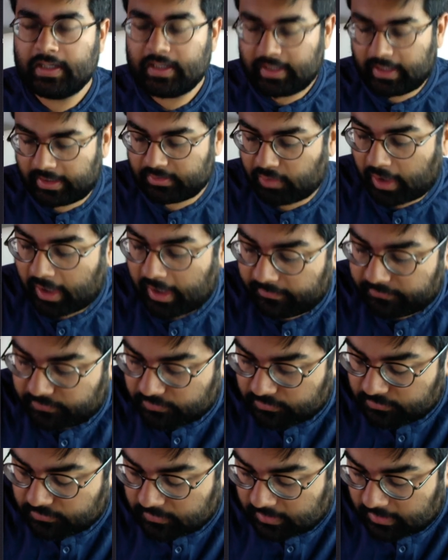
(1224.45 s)
and you have
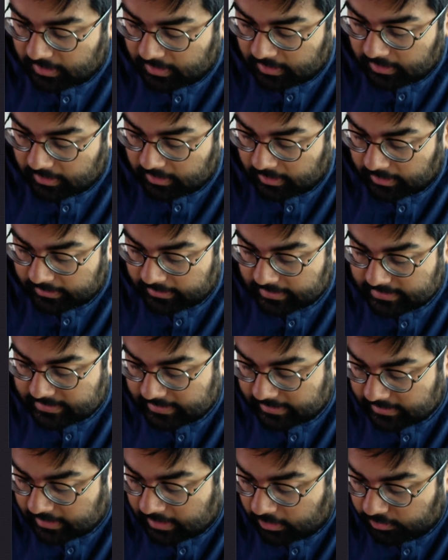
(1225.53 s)
to
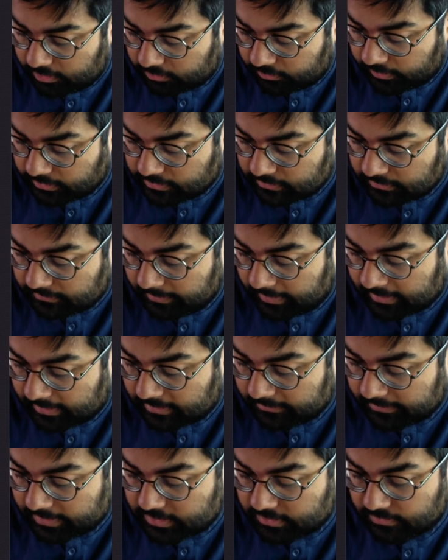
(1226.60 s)
understand how you're going to make the
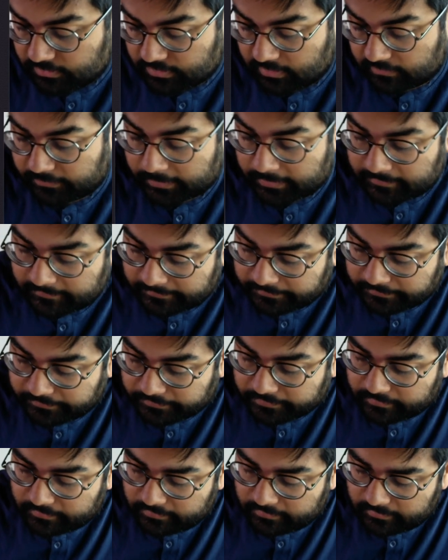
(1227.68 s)
best use of it.
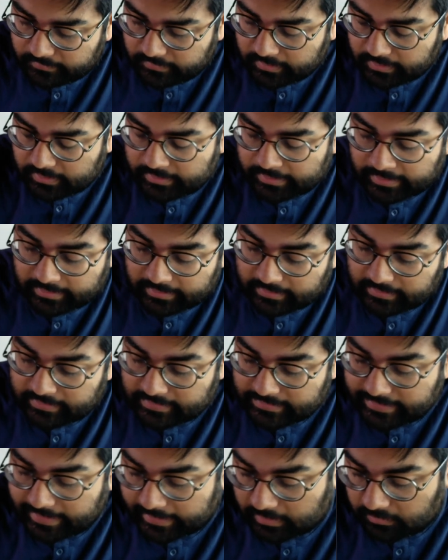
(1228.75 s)
Then the
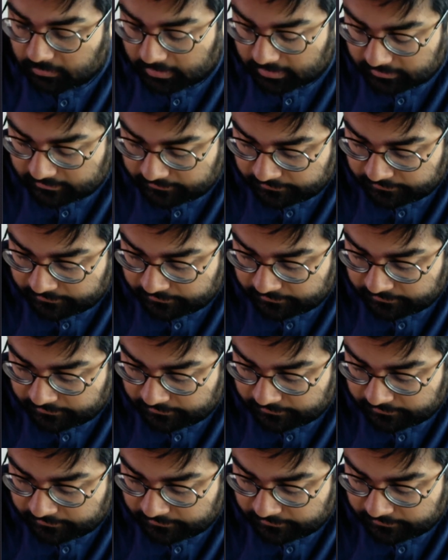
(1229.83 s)
second one.